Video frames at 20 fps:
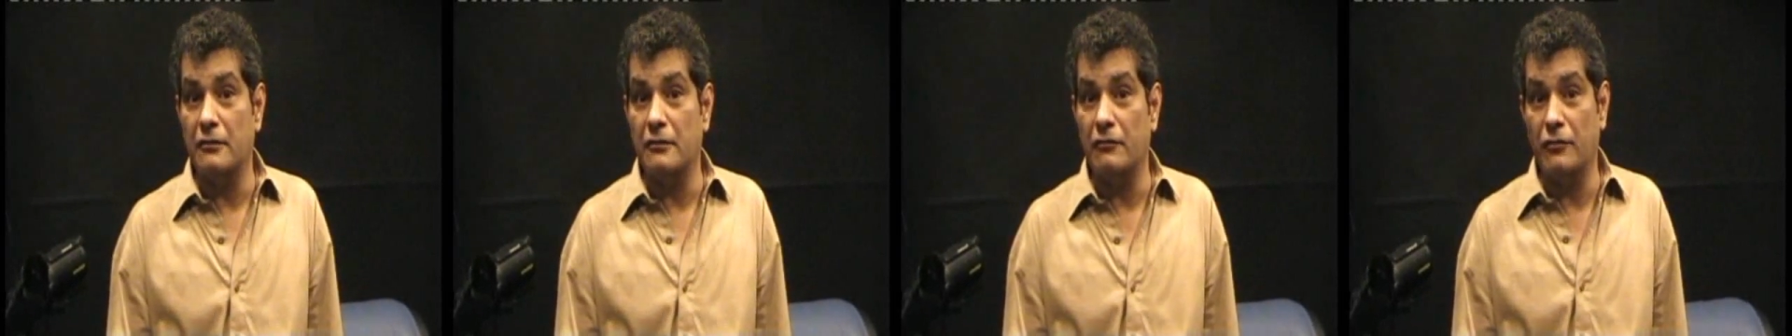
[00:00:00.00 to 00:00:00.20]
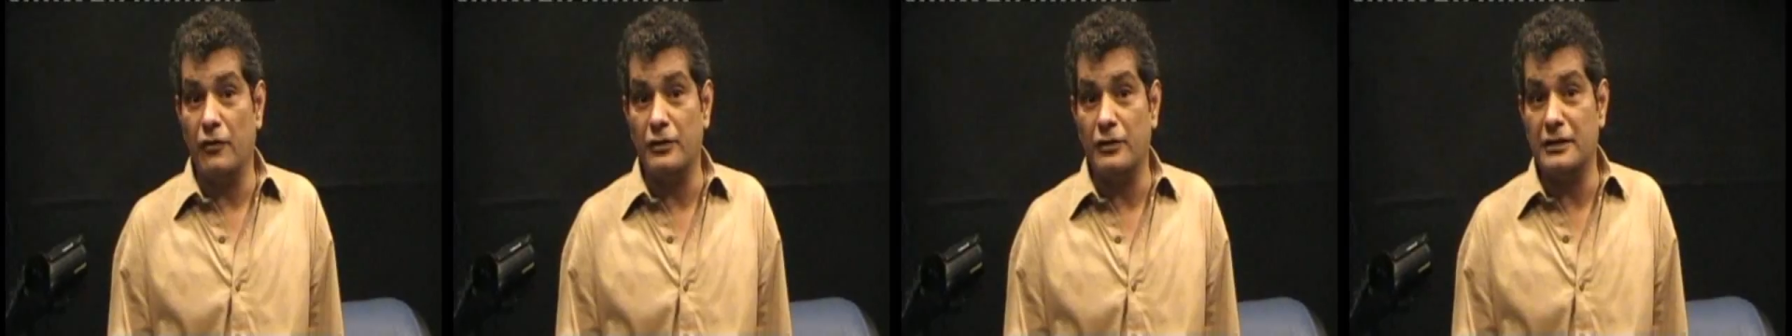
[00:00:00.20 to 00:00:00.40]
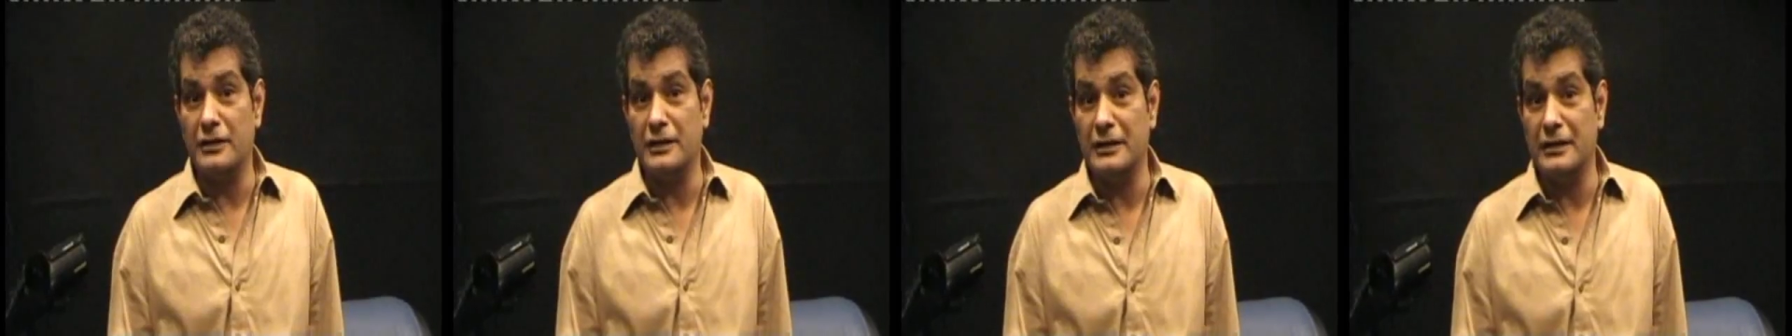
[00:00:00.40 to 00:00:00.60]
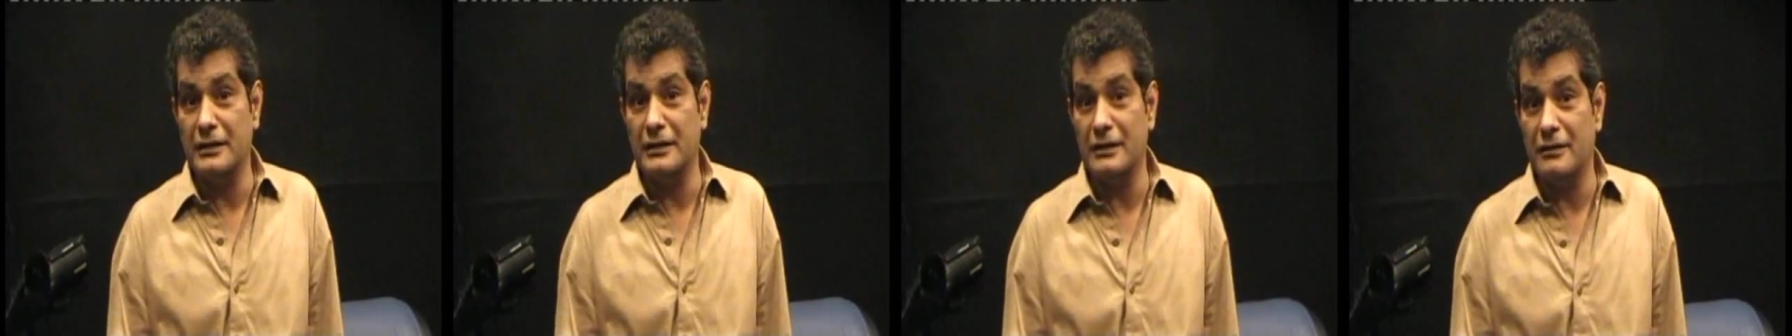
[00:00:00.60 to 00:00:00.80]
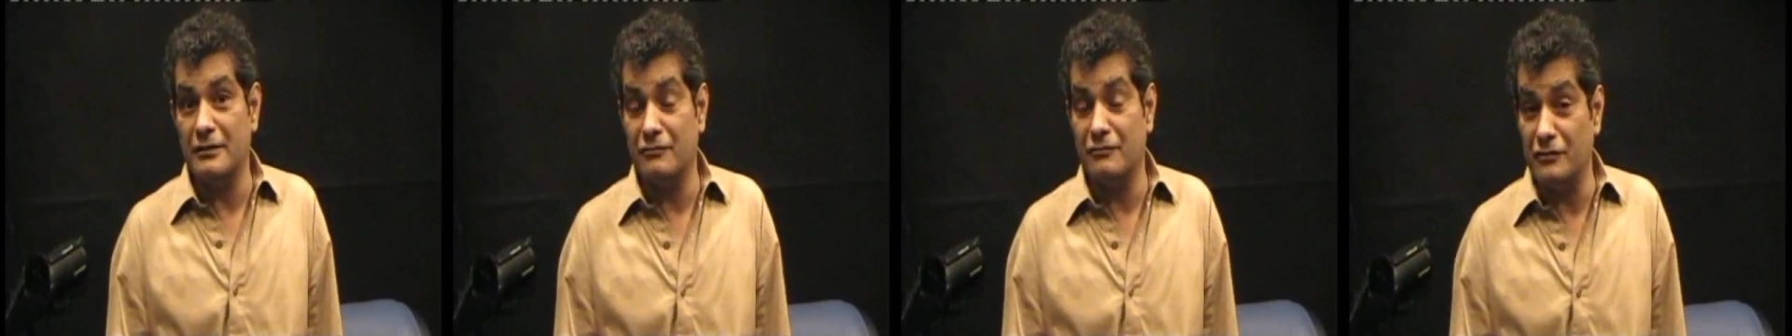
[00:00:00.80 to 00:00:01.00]

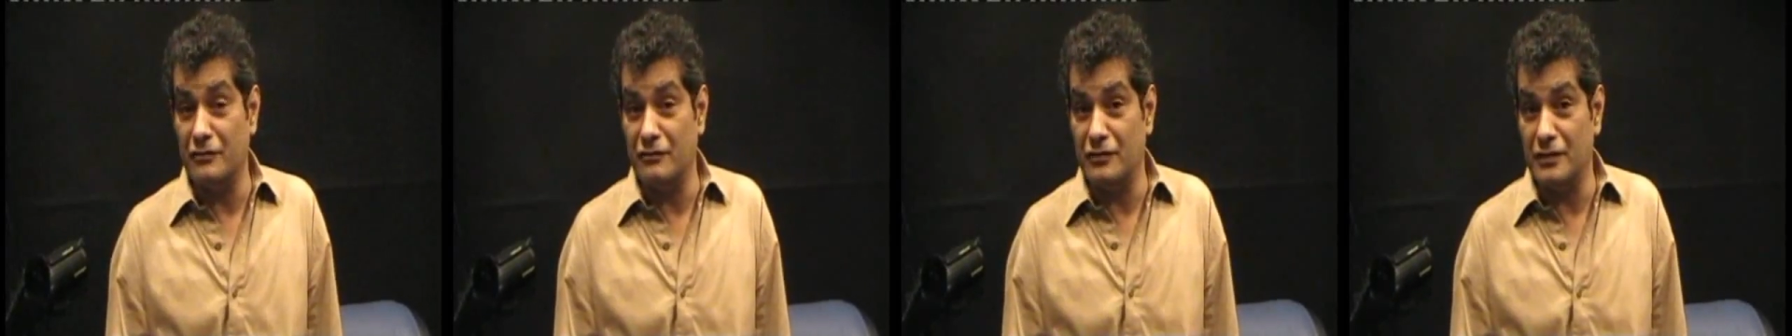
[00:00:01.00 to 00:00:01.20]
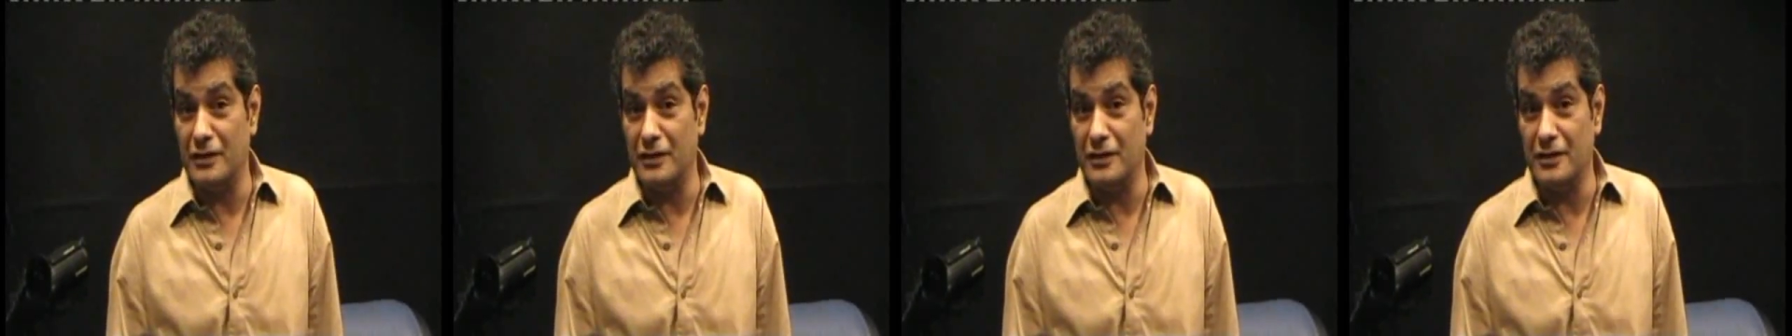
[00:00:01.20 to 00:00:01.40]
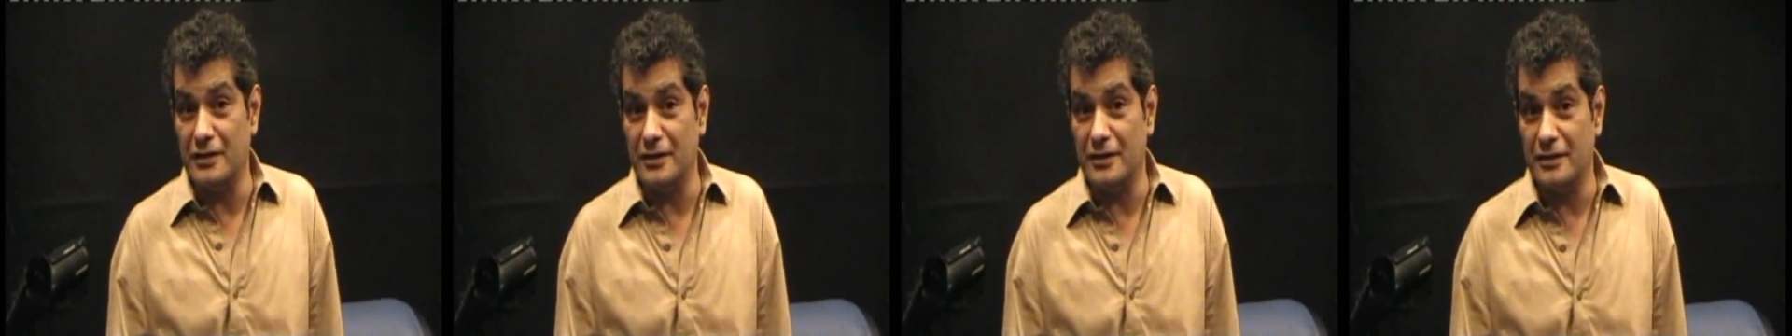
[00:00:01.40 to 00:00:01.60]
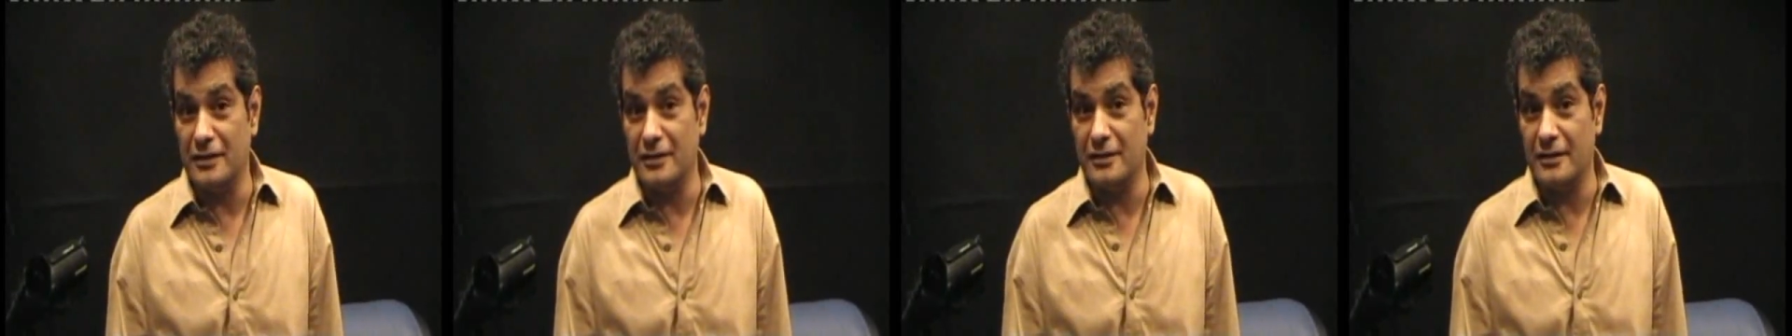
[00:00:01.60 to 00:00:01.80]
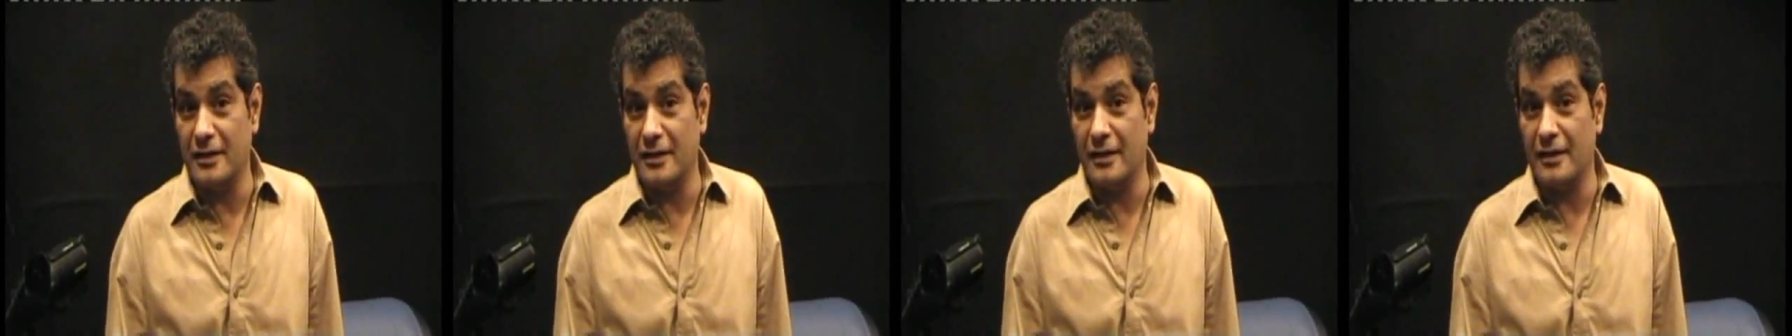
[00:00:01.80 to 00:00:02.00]
40 or 50 years,